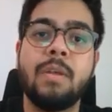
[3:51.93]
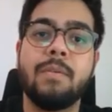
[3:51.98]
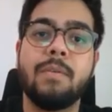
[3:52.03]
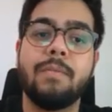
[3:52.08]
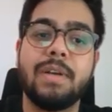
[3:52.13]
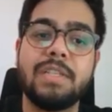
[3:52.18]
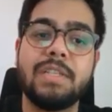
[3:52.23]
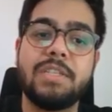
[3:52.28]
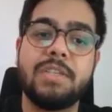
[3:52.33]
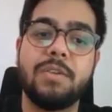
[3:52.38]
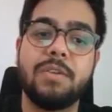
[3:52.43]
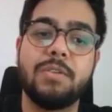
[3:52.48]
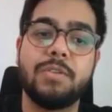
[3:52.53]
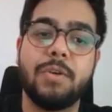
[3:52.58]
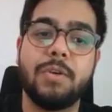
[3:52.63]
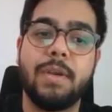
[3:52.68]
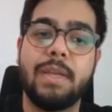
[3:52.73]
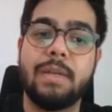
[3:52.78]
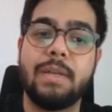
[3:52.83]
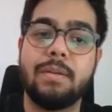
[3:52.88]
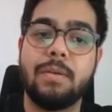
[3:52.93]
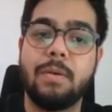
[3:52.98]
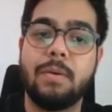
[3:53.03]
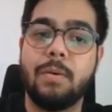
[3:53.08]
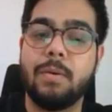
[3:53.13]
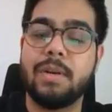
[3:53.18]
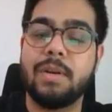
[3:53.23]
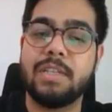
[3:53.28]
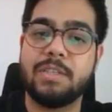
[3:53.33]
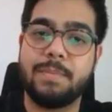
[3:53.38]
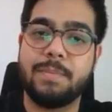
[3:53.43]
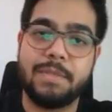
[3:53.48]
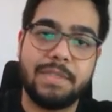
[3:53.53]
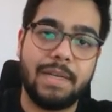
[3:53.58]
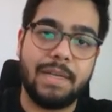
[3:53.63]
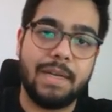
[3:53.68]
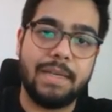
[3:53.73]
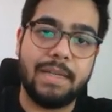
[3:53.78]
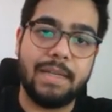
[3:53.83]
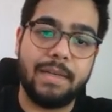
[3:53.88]
Once you join core and
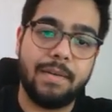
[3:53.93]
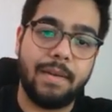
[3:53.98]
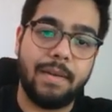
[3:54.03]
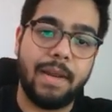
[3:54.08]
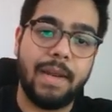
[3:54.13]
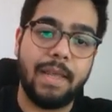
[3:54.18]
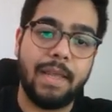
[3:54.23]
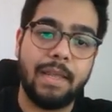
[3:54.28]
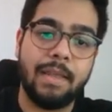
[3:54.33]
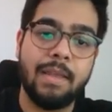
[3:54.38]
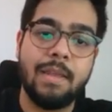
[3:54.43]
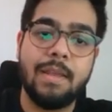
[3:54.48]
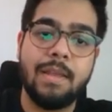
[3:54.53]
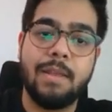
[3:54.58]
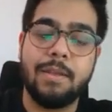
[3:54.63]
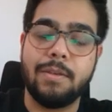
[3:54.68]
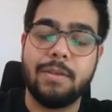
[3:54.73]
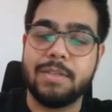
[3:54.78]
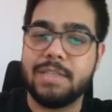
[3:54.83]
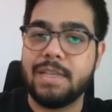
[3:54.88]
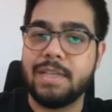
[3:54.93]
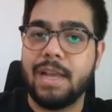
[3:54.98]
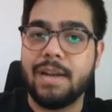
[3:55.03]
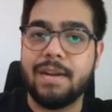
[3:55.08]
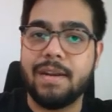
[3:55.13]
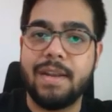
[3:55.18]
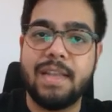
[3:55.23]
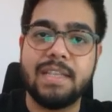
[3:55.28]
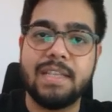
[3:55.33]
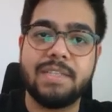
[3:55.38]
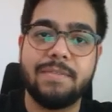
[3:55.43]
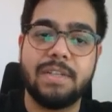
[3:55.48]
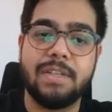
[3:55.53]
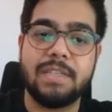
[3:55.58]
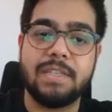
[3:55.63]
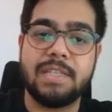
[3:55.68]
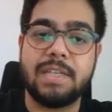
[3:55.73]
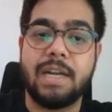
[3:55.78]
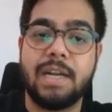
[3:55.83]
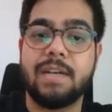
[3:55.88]
specialty training, your salaries will
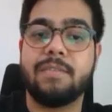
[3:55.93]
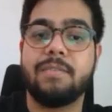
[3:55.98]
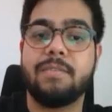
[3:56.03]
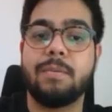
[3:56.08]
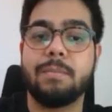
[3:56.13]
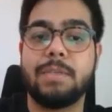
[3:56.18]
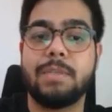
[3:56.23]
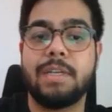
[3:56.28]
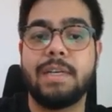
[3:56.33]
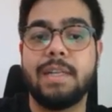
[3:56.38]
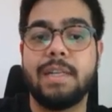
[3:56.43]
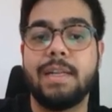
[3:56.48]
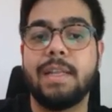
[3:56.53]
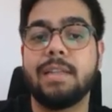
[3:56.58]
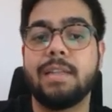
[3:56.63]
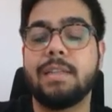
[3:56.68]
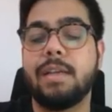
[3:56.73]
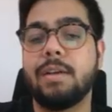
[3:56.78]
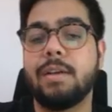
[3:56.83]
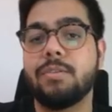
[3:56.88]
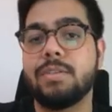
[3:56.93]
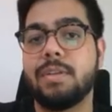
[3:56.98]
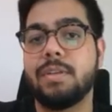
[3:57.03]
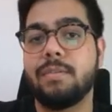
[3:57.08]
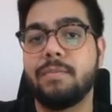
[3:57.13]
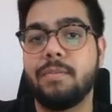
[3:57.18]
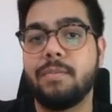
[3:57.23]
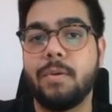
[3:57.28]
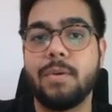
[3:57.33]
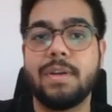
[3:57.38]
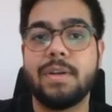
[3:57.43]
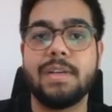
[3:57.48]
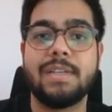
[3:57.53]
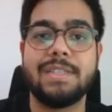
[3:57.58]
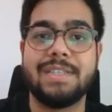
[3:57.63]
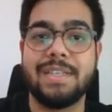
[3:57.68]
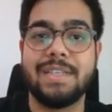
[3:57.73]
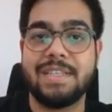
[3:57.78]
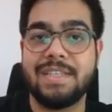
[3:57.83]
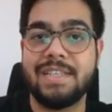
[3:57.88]
start from
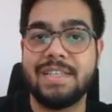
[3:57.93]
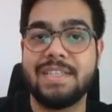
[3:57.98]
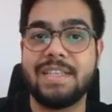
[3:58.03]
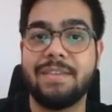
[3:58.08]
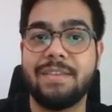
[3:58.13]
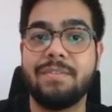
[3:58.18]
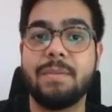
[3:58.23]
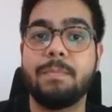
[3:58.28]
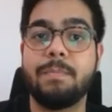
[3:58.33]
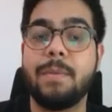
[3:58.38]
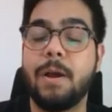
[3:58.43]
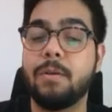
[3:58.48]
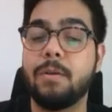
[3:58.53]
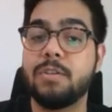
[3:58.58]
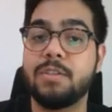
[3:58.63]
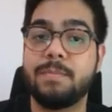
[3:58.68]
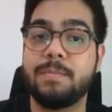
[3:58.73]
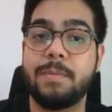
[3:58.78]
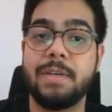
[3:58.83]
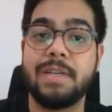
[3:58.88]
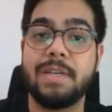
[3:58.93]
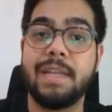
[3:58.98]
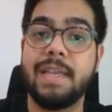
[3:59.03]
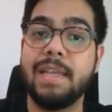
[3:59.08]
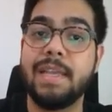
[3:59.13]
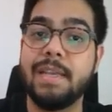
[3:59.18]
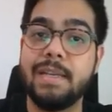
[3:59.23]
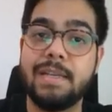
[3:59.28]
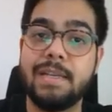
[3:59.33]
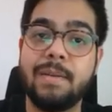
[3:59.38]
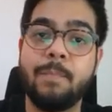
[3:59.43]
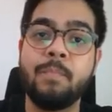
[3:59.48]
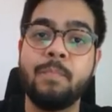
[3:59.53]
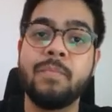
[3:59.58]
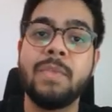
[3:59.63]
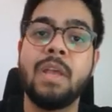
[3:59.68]
39,467 pounds per year